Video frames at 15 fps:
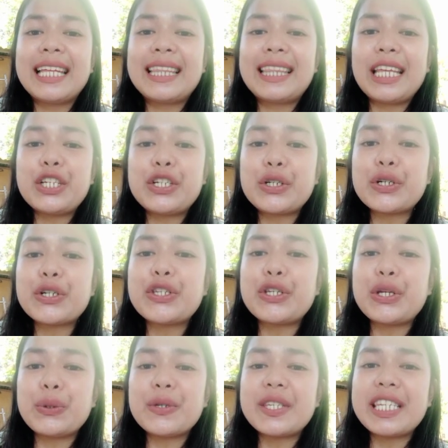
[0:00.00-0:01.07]
Teachers
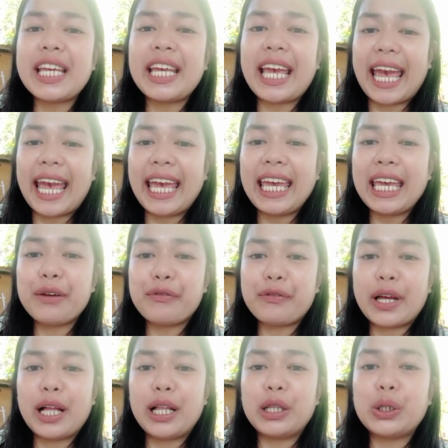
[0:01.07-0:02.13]
using
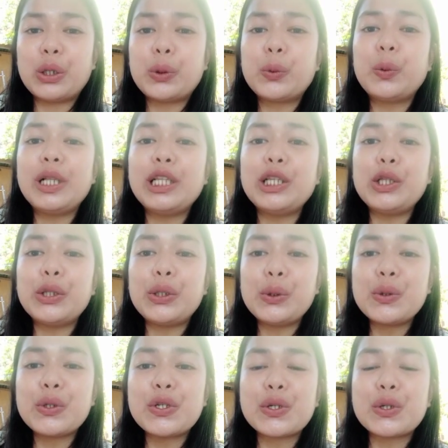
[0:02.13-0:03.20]
AFL will
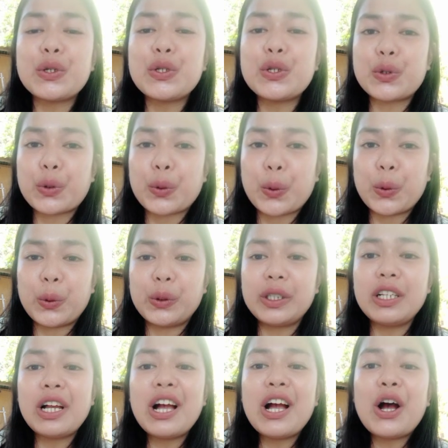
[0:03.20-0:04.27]
lose
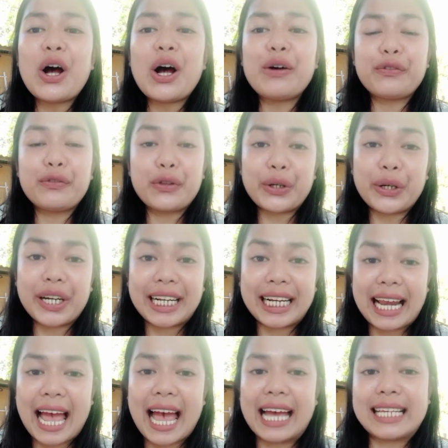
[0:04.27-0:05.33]
control of their
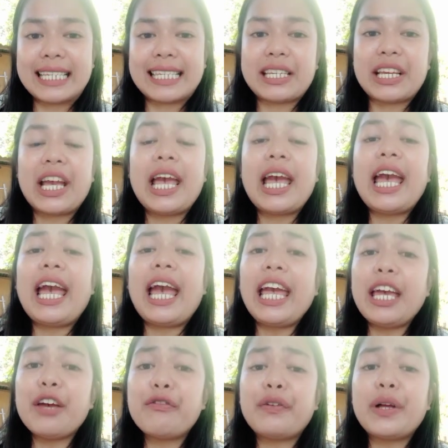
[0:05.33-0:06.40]
class.
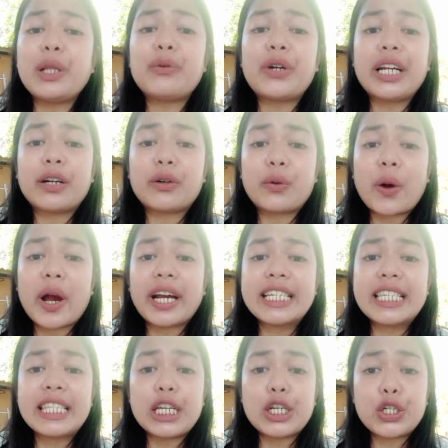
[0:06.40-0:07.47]
AFL
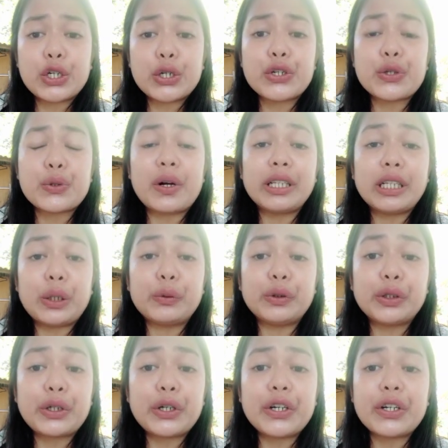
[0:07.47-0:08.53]
requires teachers to allow
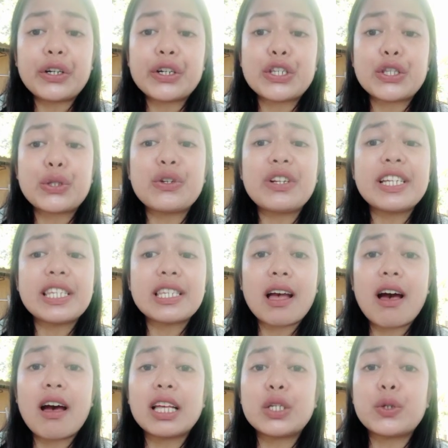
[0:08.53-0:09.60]
learners to
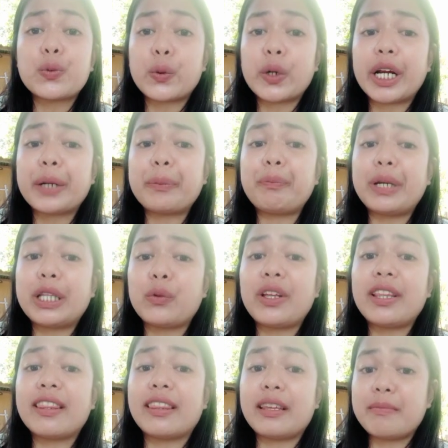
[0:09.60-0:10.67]
discuss work
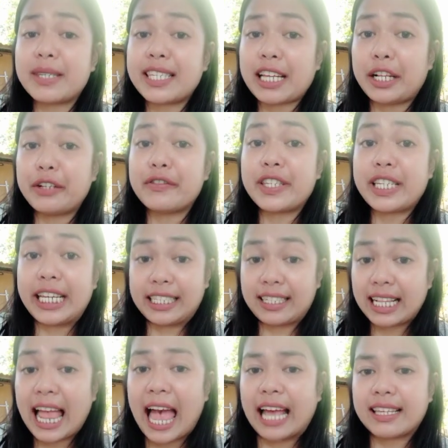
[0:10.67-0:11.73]
between themselves in
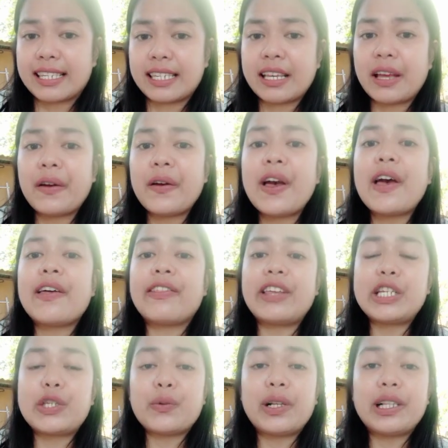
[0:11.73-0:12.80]
class.
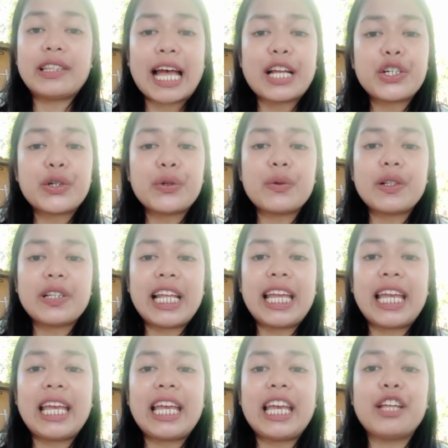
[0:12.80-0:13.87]
This will
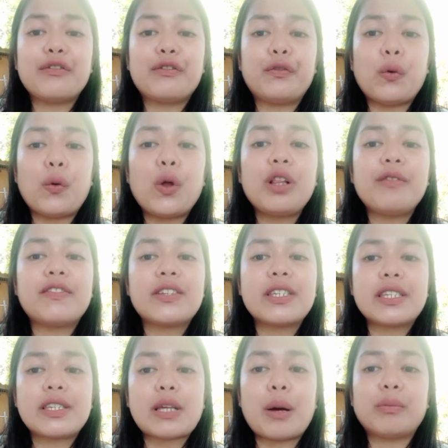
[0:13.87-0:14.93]
naturally involve
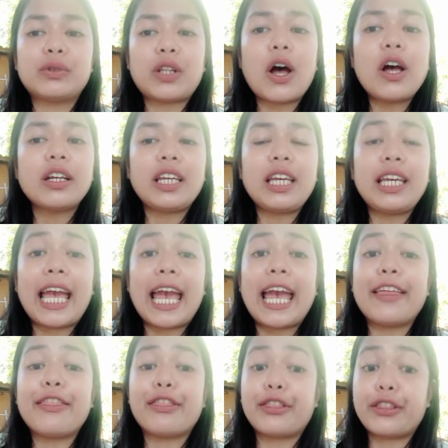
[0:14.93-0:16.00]
some talking
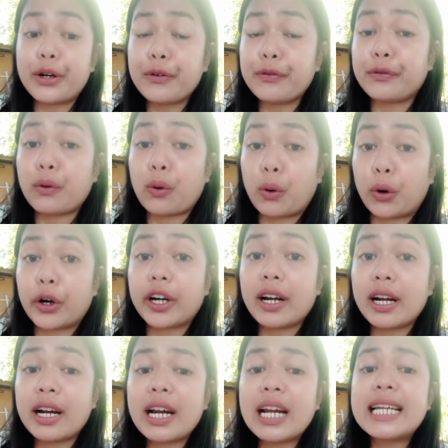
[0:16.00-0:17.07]
and therefore
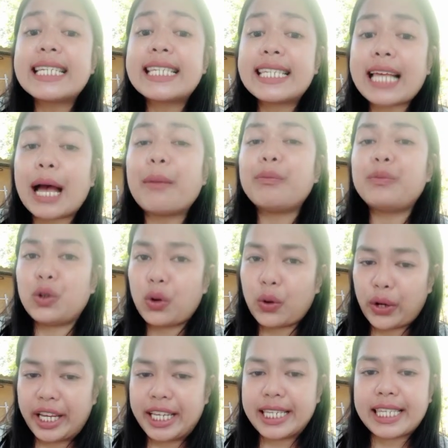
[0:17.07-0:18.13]
some
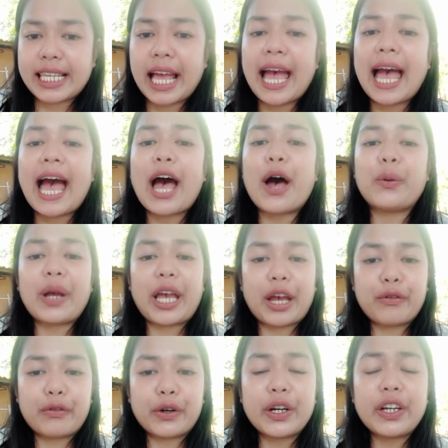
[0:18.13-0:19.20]
noise.
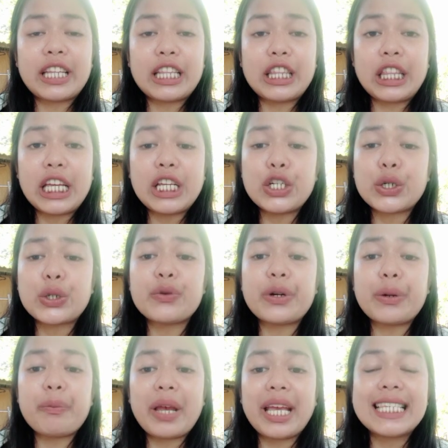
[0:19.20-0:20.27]
However, the teacher
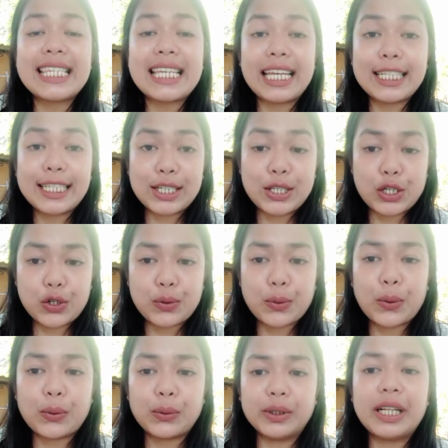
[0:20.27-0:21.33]
remains in
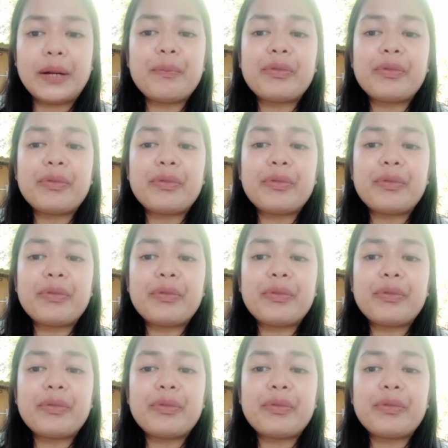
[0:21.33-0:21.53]
control.